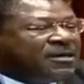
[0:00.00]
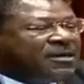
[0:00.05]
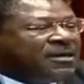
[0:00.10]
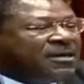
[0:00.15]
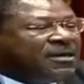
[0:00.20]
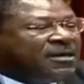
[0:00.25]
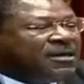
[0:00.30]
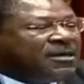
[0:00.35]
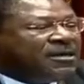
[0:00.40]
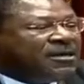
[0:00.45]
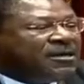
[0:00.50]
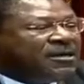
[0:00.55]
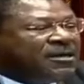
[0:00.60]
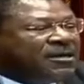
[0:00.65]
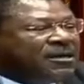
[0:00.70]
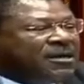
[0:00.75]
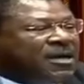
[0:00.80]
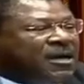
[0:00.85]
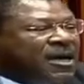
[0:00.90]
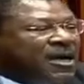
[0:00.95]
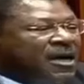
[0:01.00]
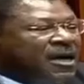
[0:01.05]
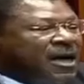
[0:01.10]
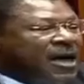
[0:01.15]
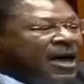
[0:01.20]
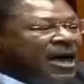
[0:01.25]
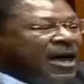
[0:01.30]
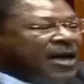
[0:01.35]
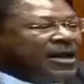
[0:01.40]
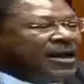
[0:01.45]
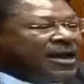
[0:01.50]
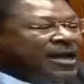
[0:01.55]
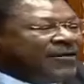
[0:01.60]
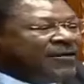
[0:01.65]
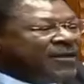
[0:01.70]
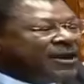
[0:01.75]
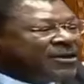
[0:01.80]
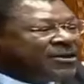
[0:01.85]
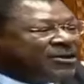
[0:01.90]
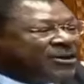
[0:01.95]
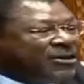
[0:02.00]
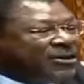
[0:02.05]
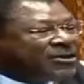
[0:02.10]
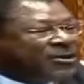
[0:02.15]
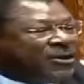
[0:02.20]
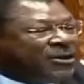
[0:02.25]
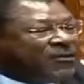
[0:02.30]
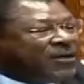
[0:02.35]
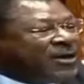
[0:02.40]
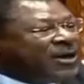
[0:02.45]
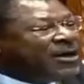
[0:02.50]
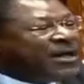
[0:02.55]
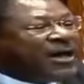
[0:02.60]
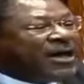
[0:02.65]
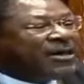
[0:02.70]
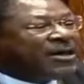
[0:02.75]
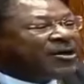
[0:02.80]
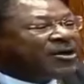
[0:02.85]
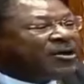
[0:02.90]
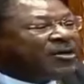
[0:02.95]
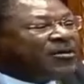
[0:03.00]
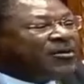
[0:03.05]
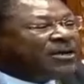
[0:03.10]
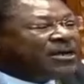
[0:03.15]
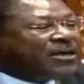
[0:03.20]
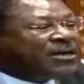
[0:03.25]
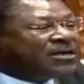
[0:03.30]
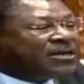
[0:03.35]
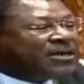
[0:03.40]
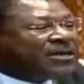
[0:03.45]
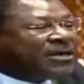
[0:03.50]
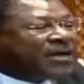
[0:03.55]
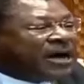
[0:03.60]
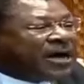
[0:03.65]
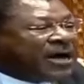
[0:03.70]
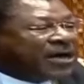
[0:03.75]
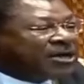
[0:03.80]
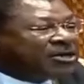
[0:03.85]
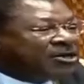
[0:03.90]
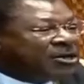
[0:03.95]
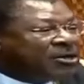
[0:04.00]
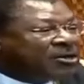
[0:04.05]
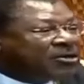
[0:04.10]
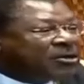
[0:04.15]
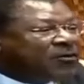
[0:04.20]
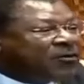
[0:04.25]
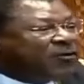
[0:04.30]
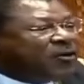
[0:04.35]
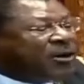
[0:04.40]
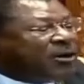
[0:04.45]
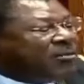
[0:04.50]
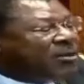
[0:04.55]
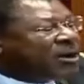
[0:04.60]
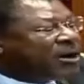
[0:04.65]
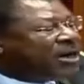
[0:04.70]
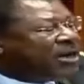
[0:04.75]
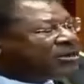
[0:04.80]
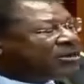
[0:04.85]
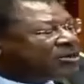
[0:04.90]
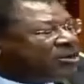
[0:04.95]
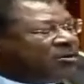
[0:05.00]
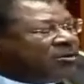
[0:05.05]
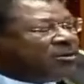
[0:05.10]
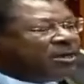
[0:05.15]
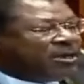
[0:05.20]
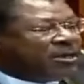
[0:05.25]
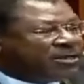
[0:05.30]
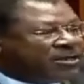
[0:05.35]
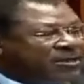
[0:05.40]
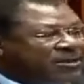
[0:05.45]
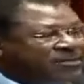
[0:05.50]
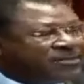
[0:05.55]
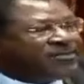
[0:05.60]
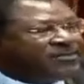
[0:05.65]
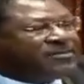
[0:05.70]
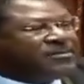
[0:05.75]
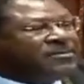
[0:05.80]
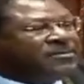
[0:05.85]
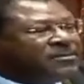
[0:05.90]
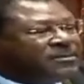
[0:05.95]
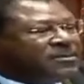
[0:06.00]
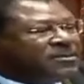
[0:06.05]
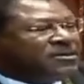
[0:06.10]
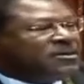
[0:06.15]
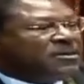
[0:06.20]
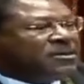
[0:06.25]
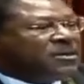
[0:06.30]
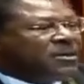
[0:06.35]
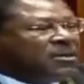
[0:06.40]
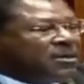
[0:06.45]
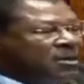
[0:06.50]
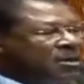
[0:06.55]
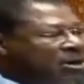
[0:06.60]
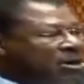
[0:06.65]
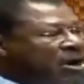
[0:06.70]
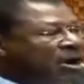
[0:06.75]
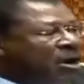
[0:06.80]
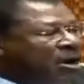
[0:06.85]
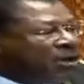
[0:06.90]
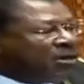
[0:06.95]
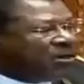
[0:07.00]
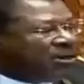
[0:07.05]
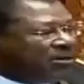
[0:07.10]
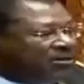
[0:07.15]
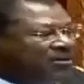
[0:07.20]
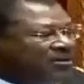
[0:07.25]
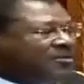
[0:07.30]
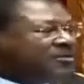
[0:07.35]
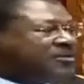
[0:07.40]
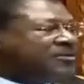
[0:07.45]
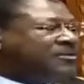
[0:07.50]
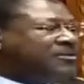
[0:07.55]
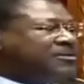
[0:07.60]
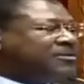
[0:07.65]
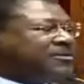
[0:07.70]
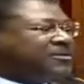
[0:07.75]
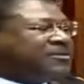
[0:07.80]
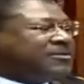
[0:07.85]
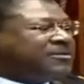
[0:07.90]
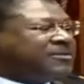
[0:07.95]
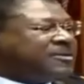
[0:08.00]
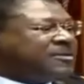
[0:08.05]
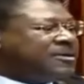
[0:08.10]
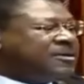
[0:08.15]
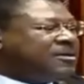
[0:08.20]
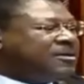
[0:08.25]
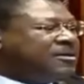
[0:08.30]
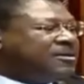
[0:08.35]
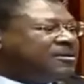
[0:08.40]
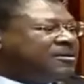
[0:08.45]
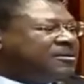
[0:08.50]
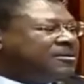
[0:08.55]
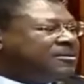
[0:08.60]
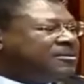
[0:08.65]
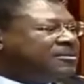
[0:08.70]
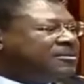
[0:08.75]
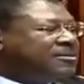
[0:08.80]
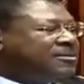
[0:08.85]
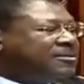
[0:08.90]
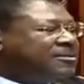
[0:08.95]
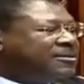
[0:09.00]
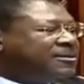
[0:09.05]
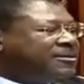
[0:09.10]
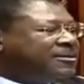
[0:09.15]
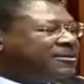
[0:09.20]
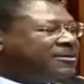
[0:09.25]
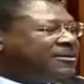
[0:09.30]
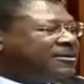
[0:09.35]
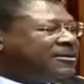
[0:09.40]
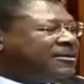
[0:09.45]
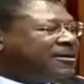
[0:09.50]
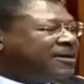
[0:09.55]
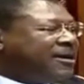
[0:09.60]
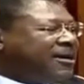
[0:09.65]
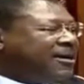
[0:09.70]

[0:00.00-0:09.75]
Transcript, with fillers: Mr. Speaker. I never talked of any other community. I talked of Wamboka's community. Mr. Mr. Mr. Speaker. on, Mr. Mr. Speaker.